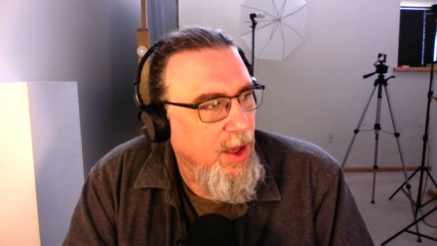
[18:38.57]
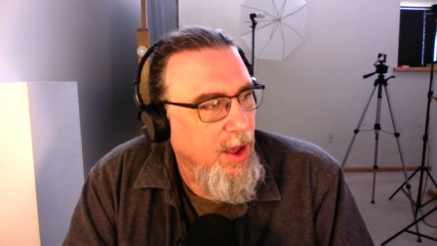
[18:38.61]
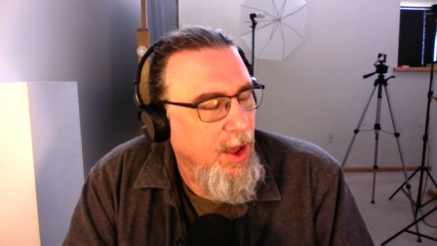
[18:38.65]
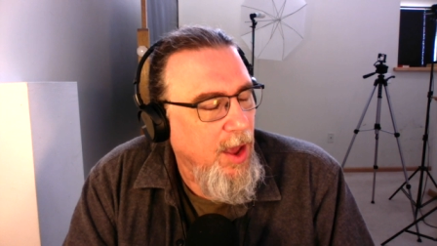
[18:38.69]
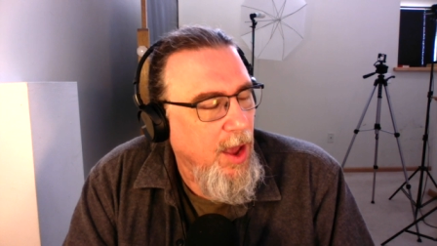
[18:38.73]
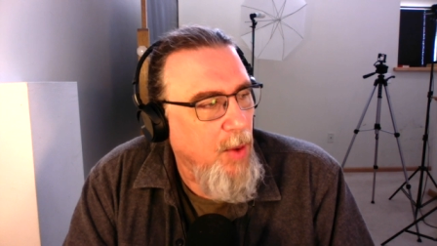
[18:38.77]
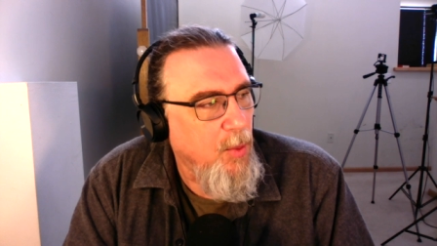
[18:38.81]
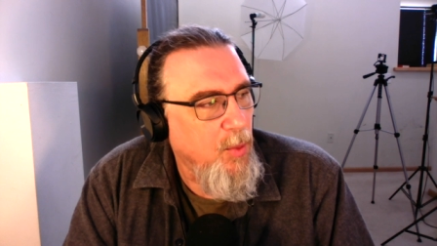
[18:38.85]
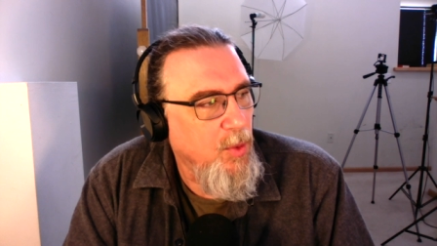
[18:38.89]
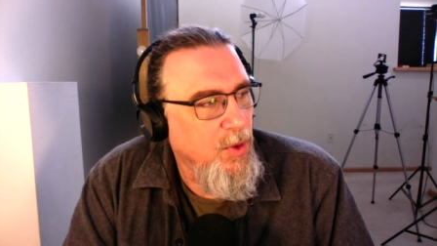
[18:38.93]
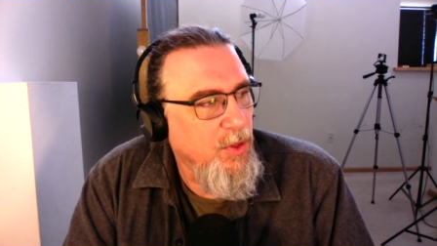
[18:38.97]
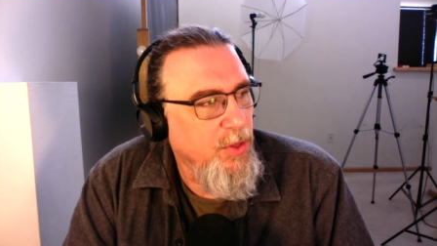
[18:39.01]

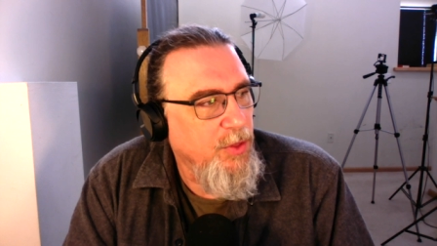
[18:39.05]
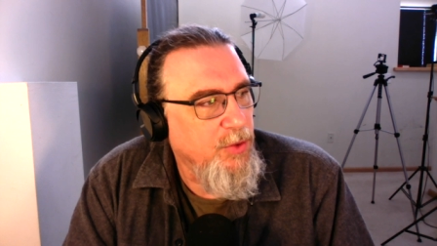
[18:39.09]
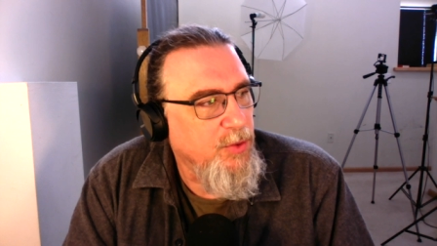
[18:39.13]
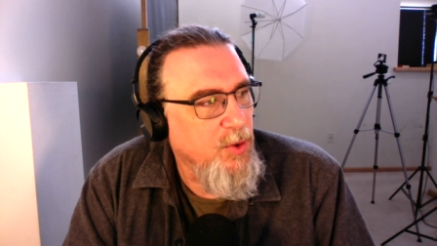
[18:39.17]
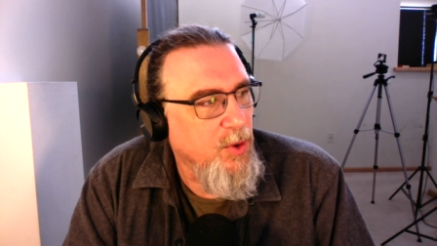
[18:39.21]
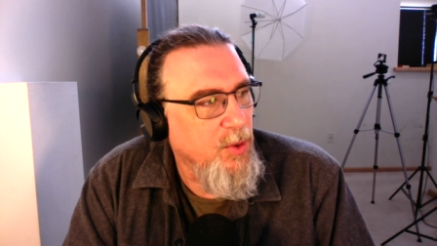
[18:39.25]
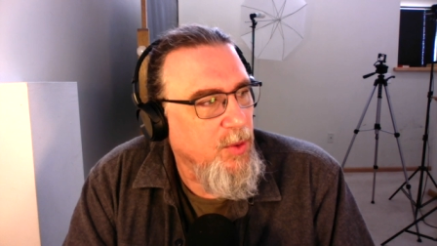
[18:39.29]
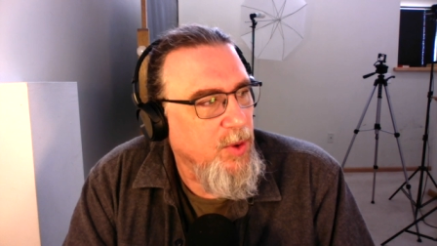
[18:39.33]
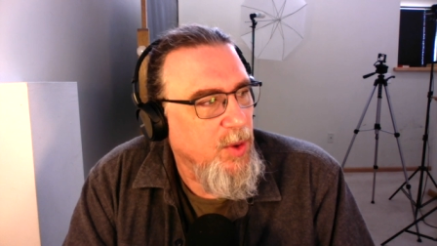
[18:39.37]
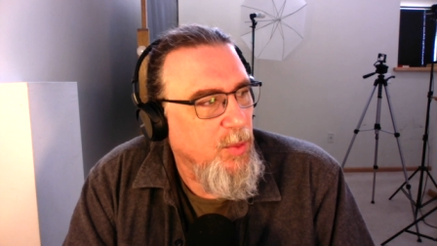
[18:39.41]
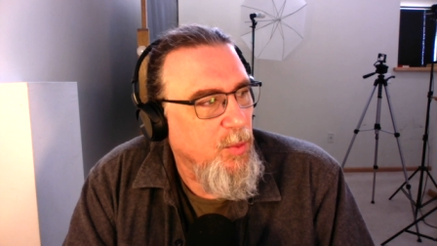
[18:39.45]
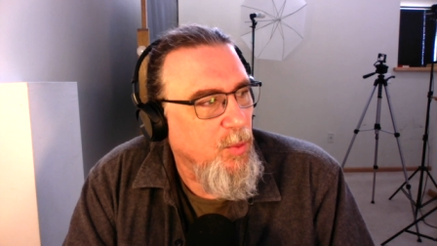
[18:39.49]
I will
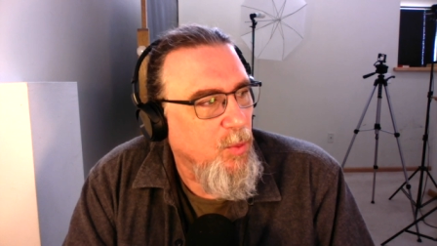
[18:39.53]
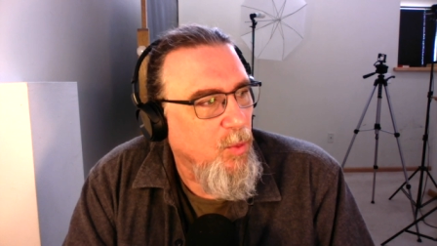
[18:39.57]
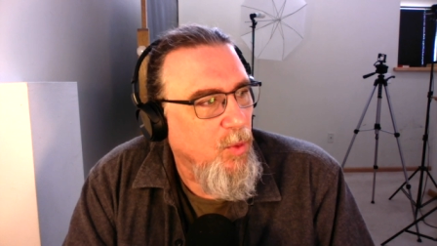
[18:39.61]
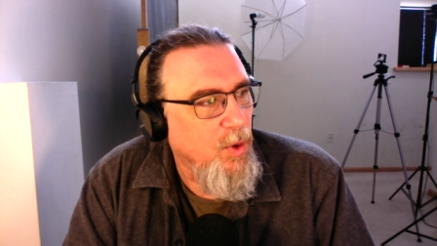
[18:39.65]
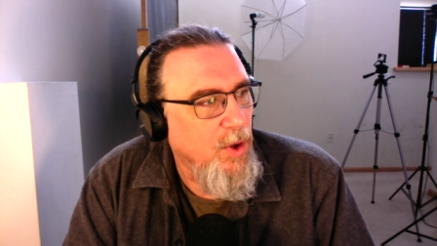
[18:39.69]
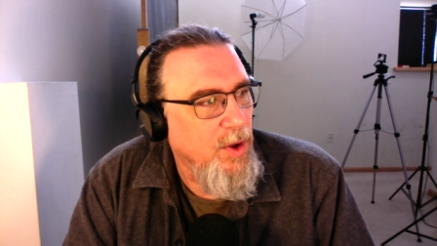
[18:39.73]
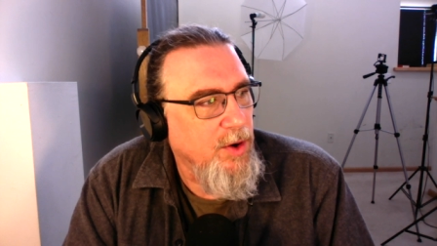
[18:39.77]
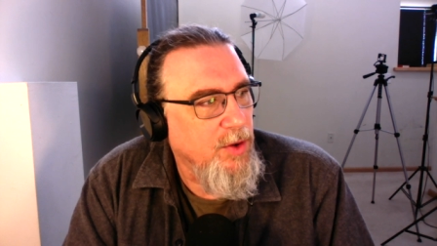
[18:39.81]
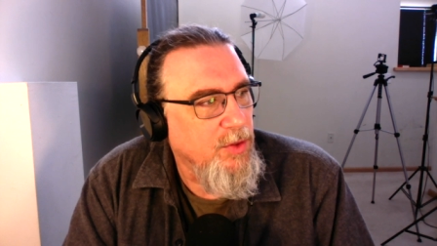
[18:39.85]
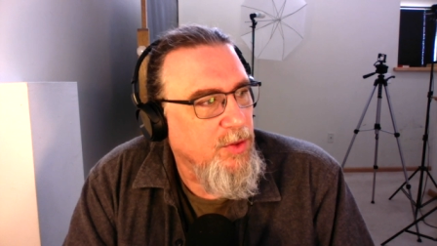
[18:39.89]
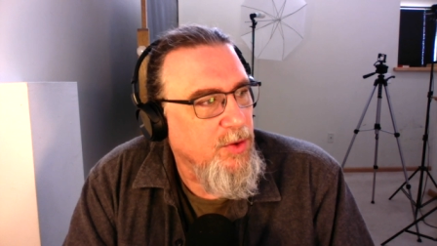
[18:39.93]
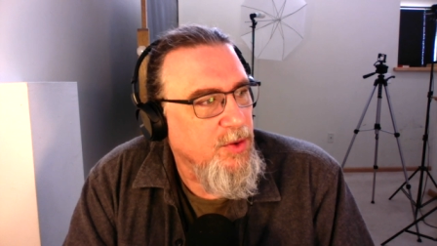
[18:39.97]
throw in
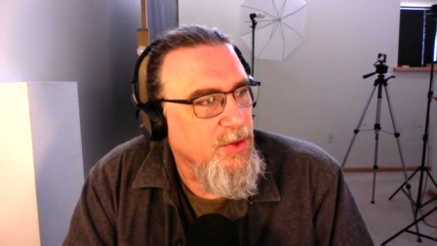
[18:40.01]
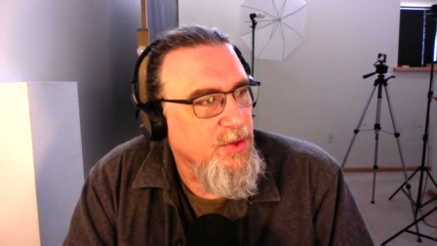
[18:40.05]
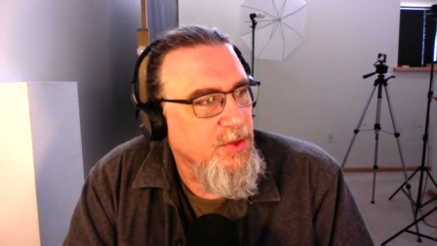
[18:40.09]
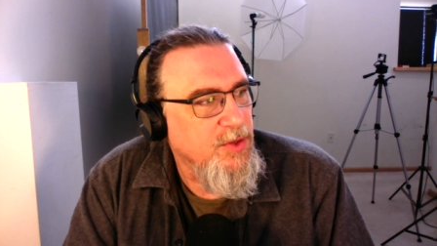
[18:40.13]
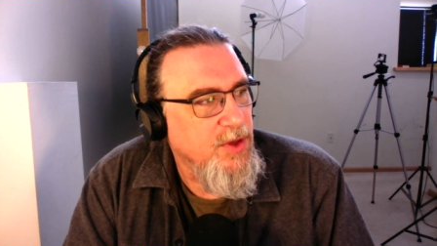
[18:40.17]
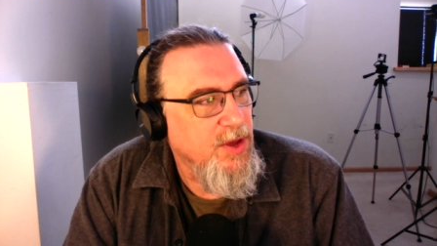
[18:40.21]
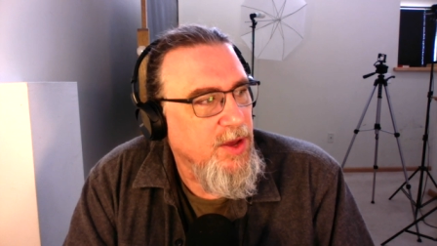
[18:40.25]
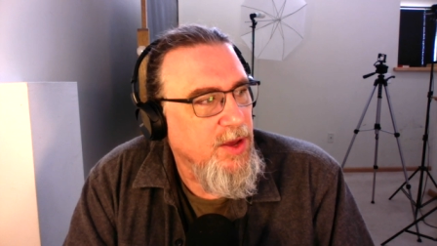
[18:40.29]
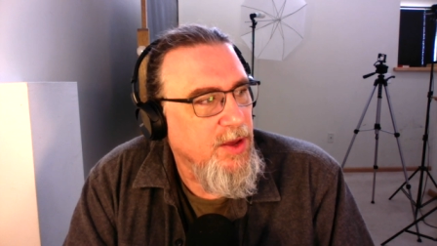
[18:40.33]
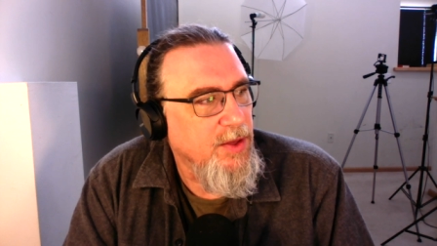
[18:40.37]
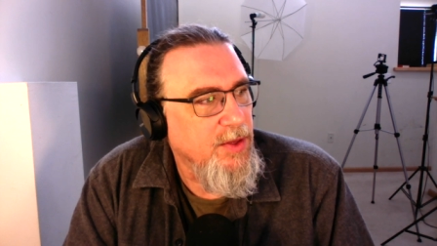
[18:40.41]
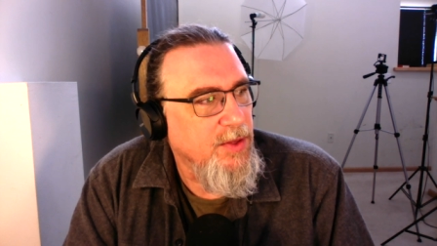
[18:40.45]
one other
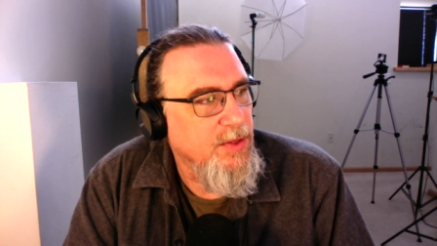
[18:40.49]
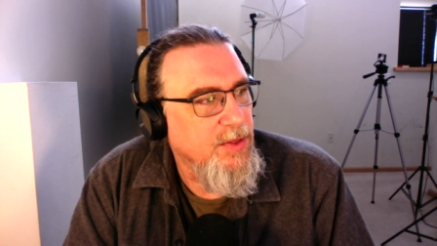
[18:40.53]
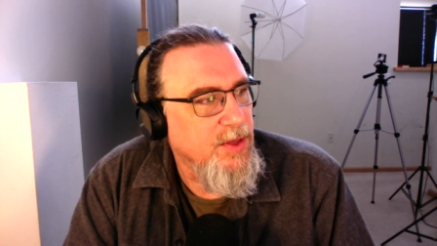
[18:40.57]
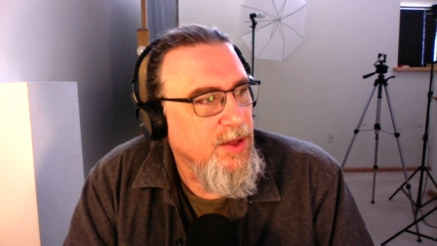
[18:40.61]
thing